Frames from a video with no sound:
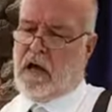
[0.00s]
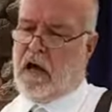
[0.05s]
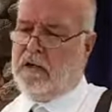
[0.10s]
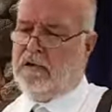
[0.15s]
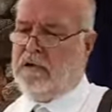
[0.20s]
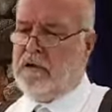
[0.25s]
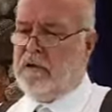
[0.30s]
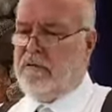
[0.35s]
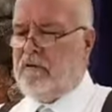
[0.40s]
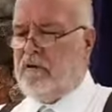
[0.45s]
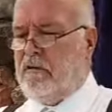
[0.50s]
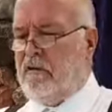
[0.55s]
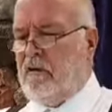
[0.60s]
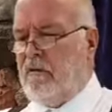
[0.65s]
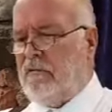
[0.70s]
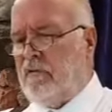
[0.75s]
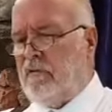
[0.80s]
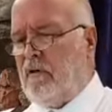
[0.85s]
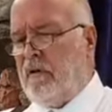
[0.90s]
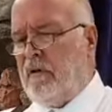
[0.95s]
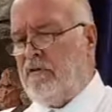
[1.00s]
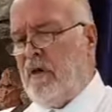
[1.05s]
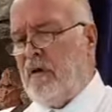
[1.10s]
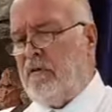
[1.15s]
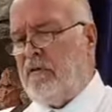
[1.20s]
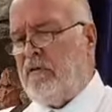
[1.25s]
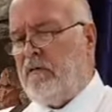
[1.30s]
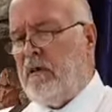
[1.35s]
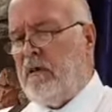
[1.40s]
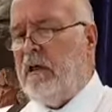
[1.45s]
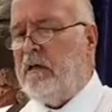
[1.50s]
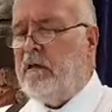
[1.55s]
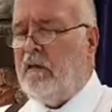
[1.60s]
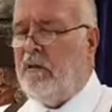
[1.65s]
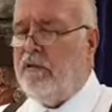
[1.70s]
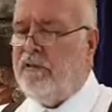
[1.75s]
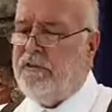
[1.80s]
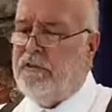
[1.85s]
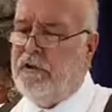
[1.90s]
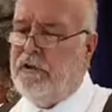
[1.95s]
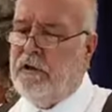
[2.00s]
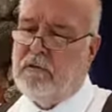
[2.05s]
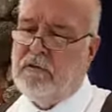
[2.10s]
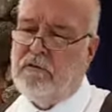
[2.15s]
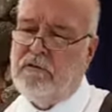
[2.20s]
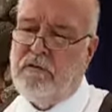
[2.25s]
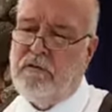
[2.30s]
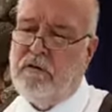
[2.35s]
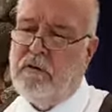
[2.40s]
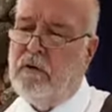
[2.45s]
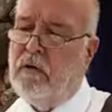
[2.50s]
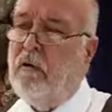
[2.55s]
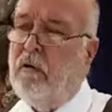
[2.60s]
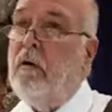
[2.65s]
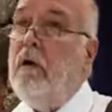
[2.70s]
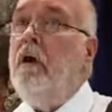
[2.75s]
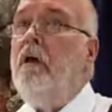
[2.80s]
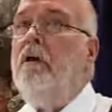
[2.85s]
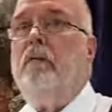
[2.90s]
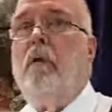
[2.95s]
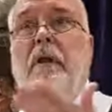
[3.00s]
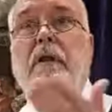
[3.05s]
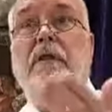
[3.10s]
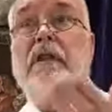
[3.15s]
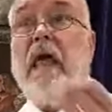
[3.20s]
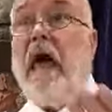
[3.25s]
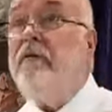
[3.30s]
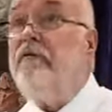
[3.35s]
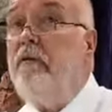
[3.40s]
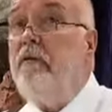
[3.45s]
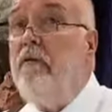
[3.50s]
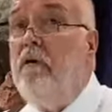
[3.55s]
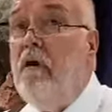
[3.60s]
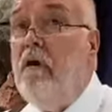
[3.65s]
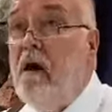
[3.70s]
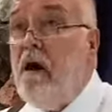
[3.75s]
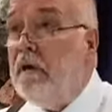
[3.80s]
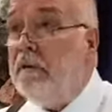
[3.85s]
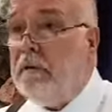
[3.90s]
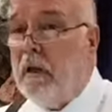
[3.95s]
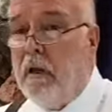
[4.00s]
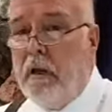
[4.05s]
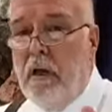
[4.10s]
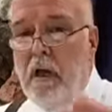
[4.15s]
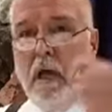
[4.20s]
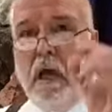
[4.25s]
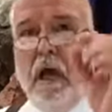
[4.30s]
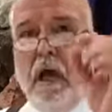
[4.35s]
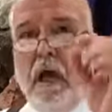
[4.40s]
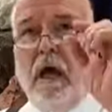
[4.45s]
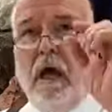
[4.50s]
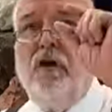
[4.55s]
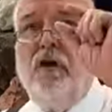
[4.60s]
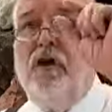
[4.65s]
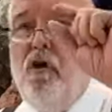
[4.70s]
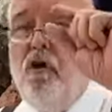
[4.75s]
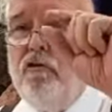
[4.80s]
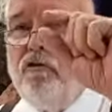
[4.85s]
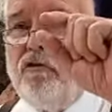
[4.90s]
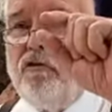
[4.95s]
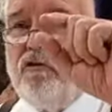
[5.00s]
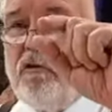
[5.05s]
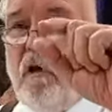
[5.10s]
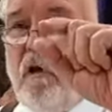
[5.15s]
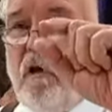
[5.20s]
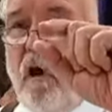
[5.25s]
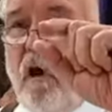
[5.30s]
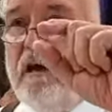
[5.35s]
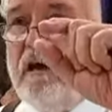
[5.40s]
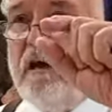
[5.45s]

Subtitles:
I just do such little things." You know, that's good. You start